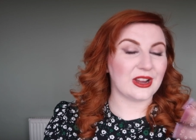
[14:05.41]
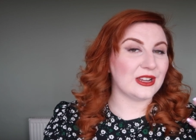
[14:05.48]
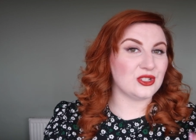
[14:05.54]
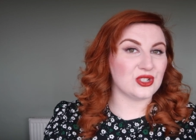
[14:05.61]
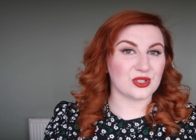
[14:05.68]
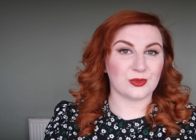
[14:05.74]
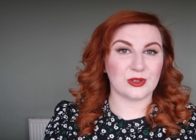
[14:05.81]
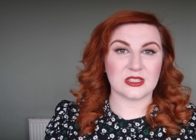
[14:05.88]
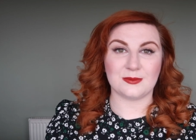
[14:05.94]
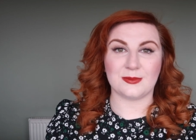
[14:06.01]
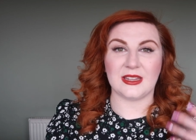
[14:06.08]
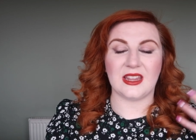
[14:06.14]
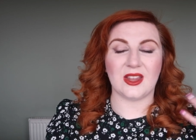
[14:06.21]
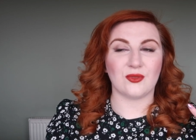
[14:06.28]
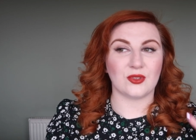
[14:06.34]
I just want to
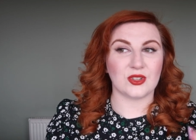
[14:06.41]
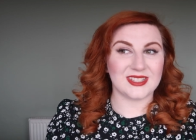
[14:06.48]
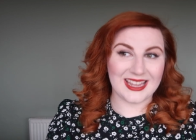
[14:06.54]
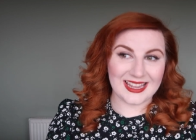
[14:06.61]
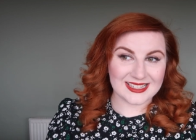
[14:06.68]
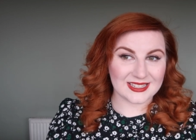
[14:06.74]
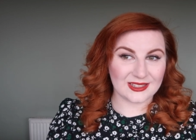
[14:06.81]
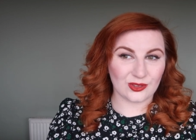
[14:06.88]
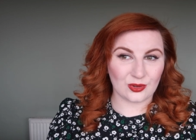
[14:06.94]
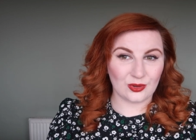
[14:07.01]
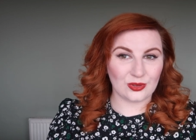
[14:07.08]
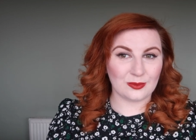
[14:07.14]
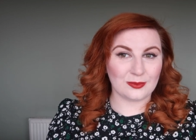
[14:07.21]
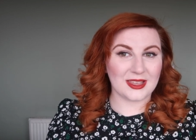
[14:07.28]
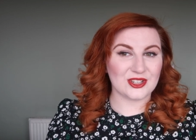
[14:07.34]
be rotating
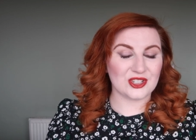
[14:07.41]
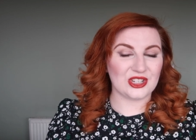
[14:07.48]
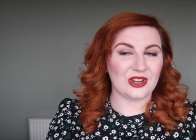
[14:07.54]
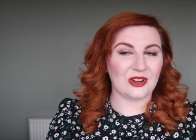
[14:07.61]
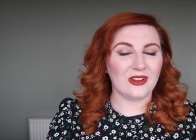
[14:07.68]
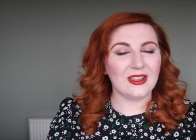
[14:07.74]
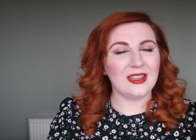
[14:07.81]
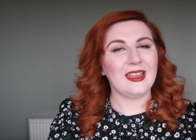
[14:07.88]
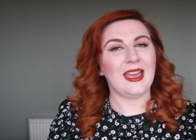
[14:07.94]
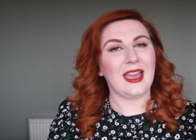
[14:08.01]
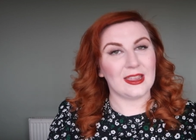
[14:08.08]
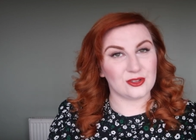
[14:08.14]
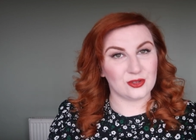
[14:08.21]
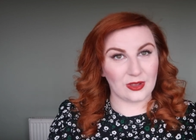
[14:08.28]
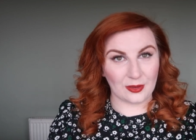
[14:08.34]
through them this year.
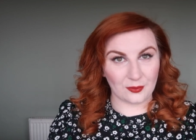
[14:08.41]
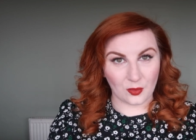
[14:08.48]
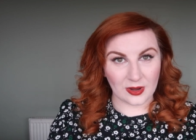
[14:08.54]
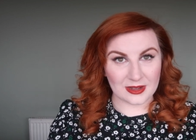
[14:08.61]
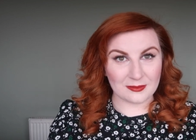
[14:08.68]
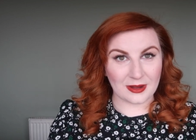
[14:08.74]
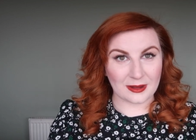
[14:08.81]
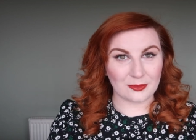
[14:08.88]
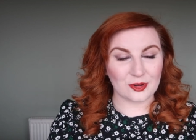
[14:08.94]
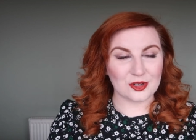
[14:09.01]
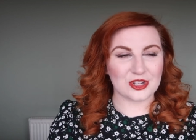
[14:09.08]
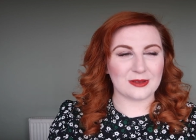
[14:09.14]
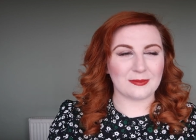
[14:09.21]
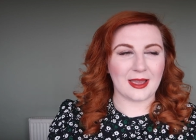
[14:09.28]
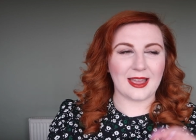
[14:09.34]
I do have one in my
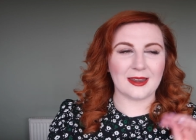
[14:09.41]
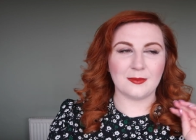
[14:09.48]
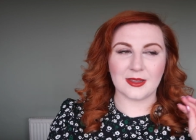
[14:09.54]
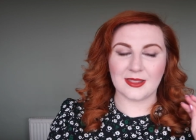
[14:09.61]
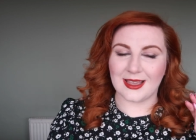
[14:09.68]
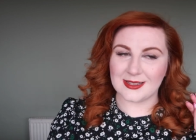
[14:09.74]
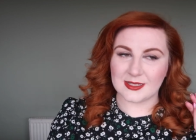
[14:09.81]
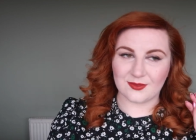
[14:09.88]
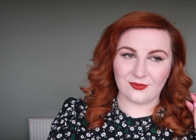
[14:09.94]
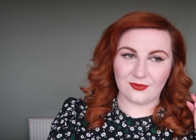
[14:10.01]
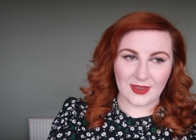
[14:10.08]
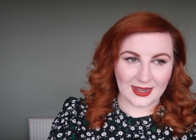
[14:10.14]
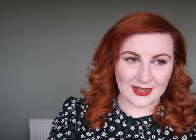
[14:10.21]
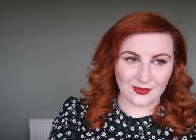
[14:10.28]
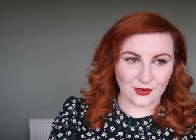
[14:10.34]
project pan, but that is
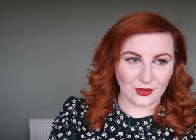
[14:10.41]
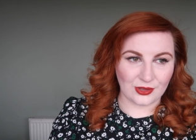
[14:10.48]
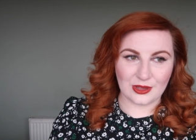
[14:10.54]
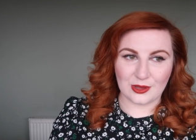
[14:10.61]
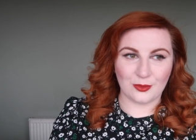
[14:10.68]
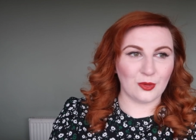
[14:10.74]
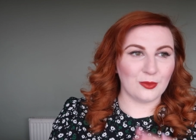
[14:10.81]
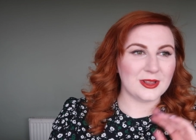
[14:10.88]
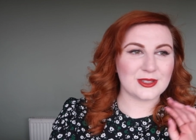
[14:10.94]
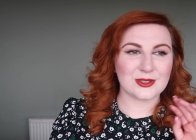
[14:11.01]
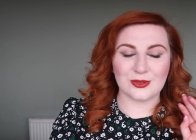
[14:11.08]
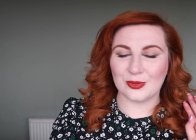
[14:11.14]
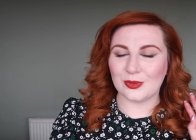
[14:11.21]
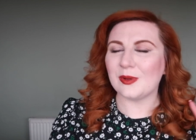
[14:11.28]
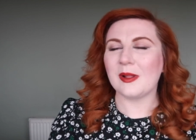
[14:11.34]
very full at the moment.
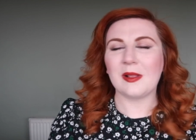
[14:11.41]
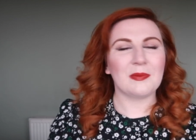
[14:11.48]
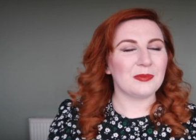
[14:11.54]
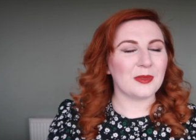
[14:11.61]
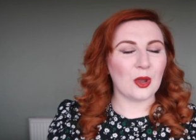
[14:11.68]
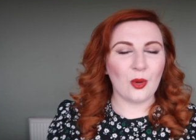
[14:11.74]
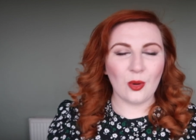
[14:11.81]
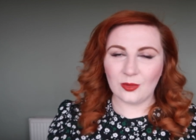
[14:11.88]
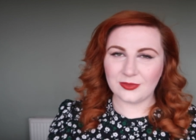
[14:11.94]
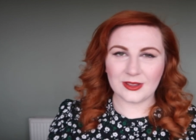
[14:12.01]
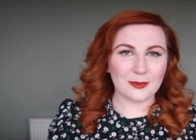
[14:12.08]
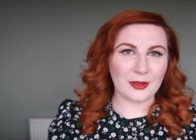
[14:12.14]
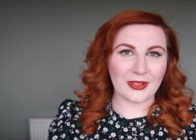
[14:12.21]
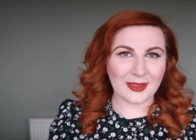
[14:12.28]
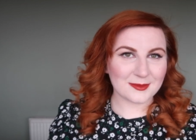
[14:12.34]
So
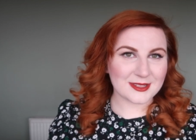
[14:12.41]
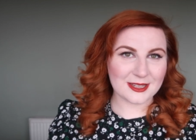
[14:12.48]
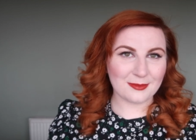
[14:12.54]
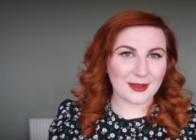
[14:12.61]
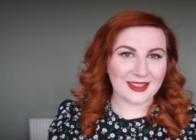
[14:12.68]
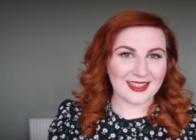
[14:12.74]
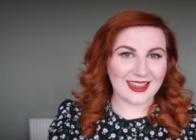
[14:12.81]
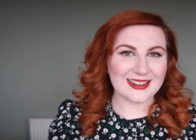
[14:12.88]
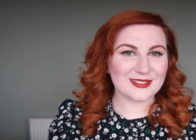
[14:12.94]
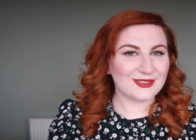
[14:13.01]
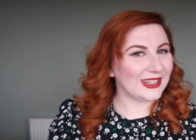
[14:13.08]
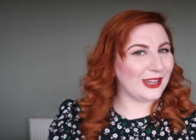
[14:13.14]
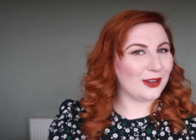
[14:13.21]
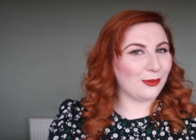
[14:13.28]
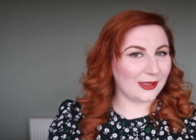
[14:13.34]
hopefully we'll empty it by the end of
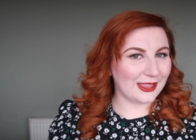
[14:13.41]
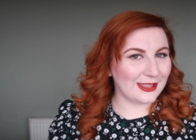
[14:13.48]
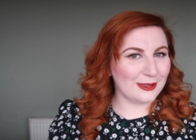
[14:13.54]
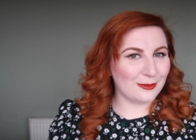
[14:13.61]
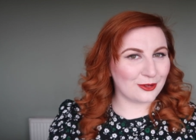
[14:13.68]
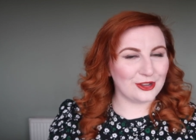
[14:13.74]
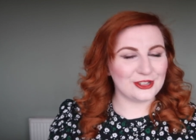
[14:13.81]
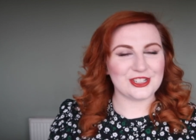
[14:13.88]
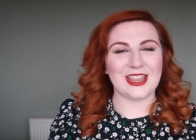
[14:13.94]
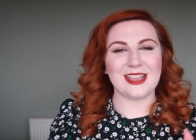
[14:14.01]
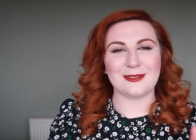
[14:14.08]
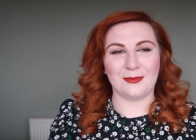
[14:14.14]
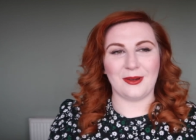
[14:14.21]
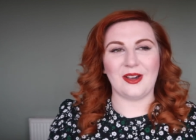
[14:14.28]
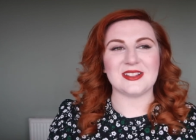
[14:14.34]
the year within the
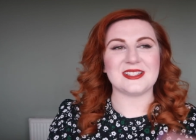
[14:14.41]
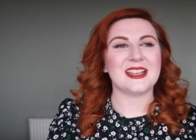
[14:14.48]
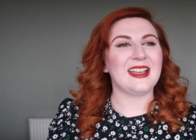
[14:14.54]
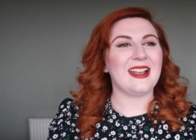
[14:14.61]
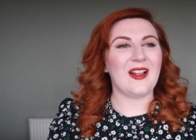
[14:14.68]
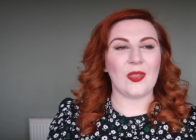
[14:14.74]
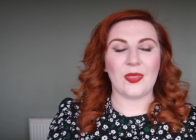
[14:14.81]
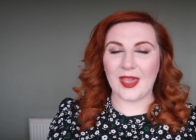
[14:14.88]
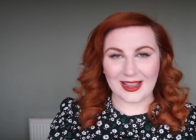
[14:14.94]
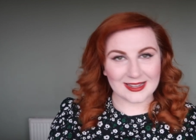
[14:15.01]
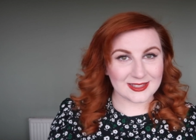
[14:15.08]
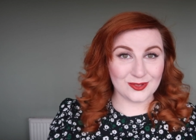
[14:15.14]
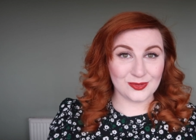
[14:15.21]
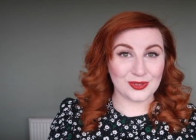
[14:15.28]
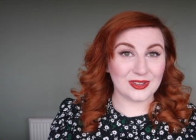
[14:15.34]
project, but
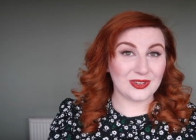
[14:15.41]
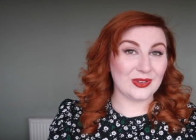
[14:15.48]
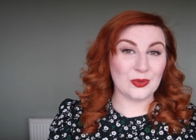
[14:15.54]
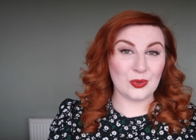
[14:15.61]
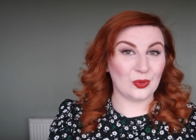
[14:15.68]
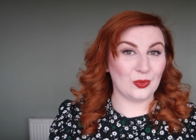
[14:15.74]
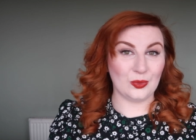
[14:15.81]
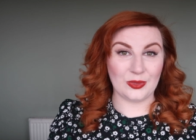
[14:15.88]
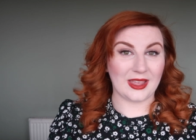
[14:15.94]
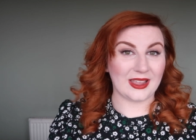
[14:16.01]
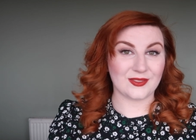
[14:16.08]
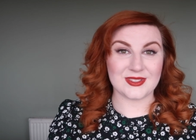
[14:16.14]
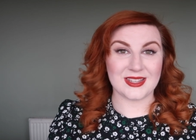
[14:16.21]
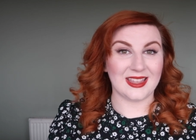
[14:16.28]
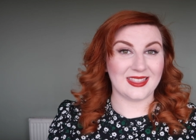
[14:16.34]
that's the only real goal that
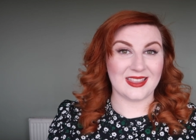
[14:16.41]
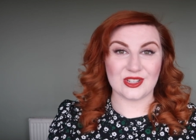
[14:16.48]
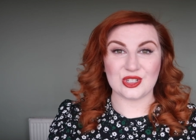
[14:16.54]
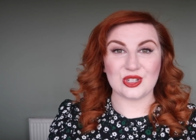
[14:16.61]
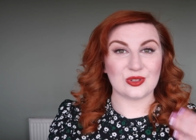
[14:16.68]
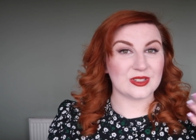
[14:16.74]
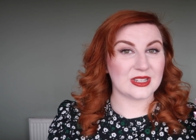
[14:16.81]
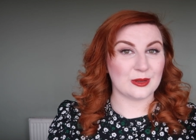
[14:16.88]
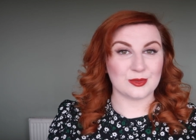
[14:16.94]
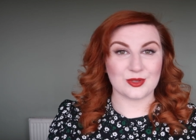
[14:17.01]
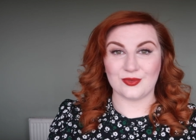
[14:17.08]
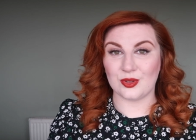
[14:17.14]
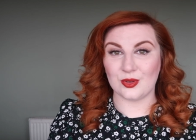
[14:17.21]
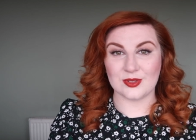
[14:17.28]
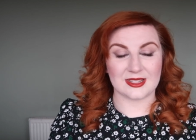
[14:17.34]
I've set this year in terms
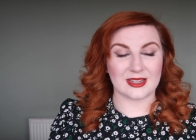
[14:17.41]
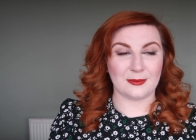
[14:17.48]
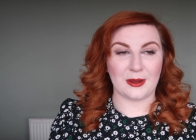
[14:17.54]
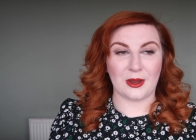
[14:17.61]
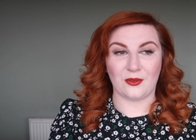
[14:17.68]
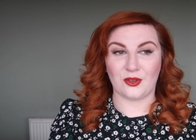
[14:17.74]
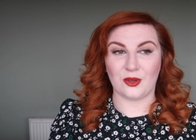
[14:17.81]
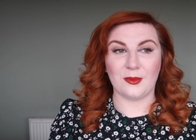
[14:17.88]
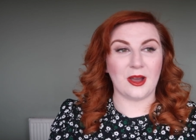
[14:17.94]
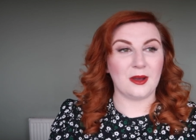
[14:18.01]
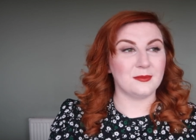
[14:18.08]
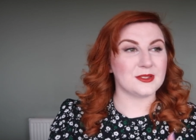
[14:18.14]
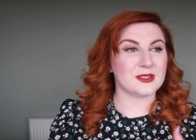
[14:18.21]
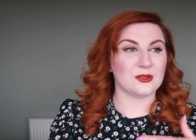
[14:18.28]
of using a perfume up.